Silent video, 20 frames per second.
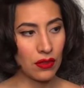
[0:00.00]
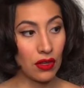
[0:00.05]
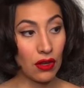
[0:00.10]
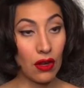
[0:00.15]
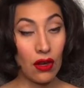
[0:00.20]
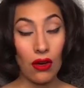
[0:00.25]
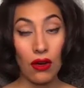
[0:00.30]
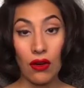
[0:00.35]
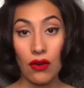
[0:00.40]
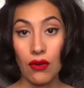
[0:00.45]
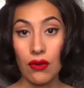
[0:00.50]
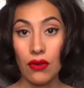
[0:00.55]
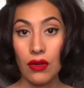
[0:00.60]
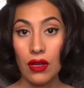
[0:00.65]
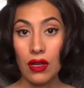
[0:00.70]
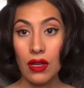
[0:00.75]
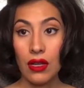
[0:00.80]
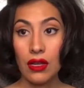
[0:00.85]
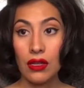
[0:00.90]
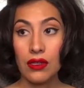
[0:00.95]
Uh-oh.
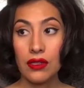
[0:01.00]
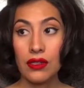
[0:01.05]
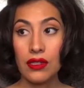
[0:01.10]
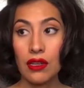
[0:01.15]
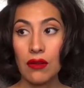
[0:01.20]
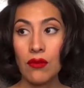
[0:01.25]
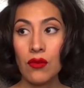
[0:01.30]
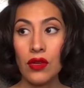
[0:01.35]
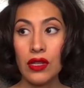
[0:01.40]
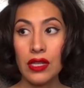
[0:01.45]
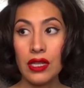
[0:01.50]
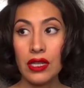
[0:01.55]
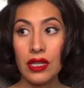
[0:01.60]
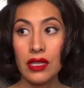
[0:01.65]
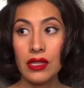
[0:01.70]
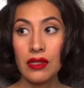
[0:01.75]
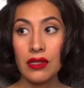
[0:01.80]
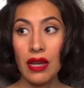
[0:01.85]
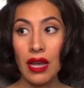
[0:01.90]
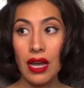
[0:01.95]
Someone
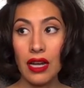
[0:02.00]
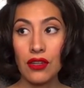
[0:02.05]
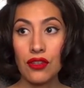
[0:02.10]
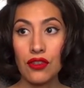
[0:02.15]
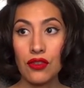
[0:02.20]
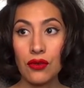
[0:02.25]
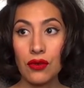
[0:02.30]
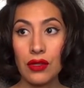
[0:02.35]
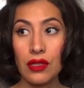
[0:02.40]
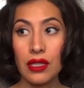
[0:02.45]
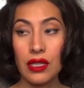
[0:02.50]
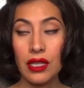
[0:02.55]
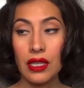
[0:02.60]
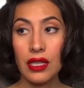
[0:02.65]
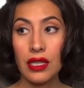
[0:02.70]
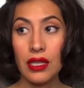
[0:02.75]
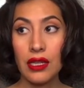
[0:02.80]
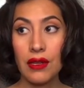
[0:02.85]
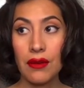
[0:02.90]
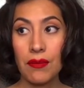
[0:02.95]
is
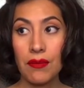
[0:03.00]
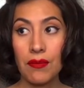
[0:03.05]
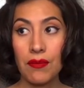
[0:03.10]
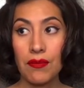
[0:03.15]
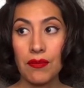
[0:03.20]
actually